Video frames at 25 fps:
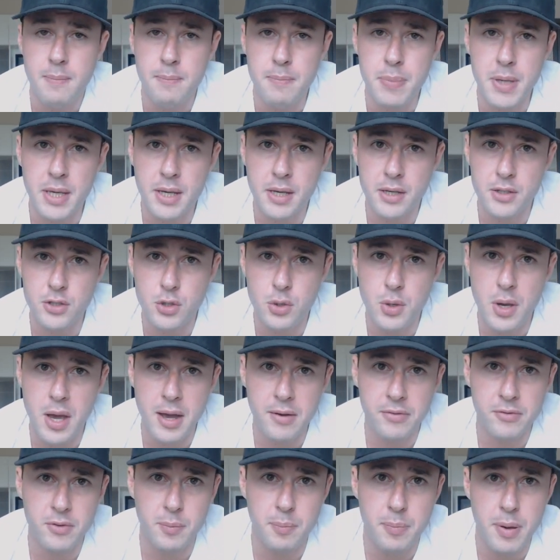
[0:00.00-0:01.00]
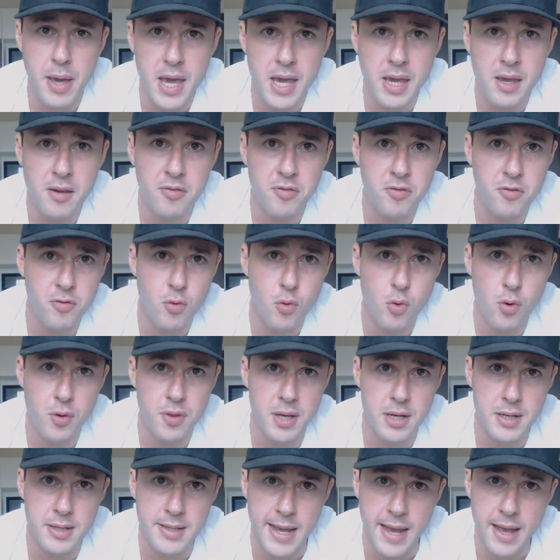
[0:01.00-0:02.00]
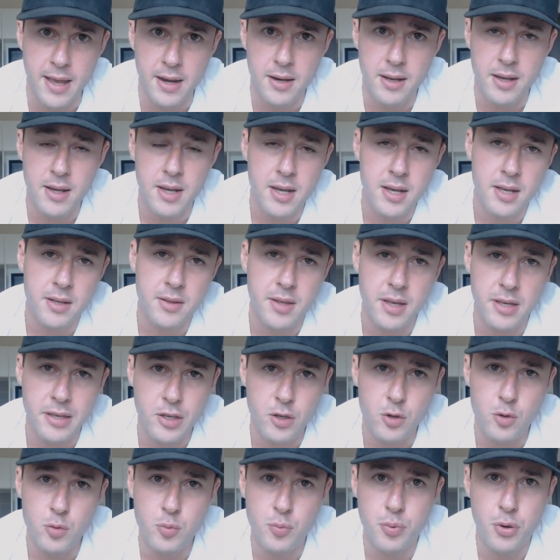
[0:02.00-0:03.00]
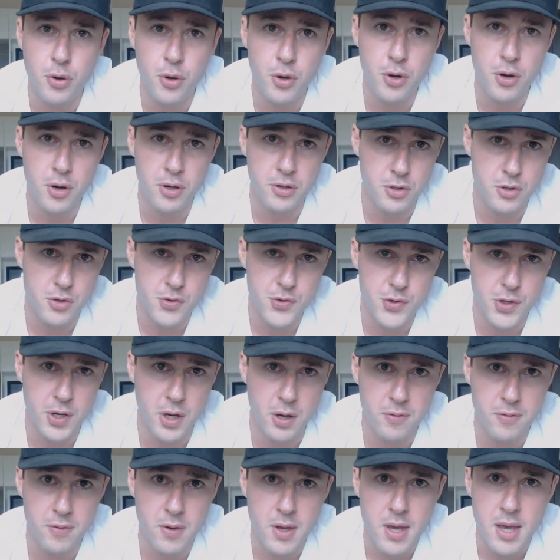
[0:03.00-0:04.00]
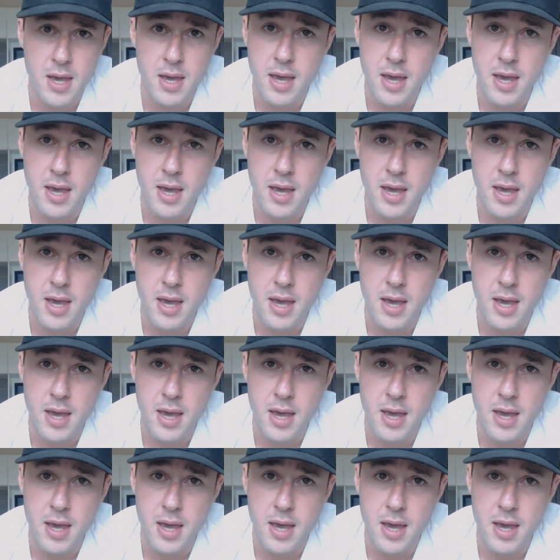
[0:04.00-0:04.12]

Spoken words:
because you have to pay for the debt that you put on yourself.